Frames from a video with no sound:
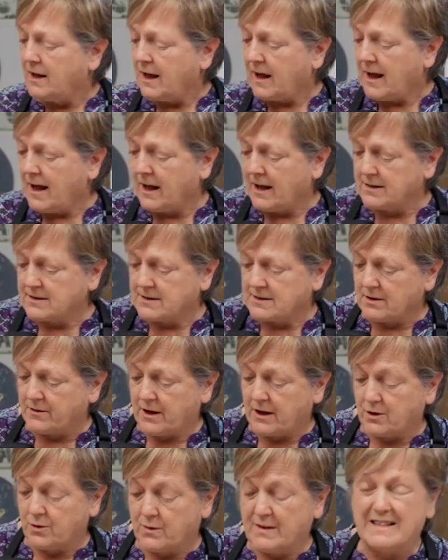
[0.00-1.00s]
and so
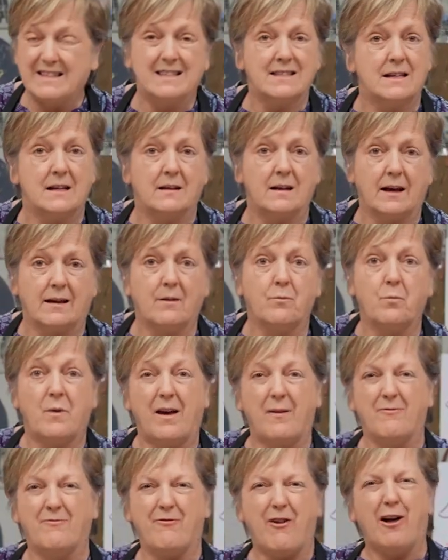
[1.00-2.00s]
that you can see like and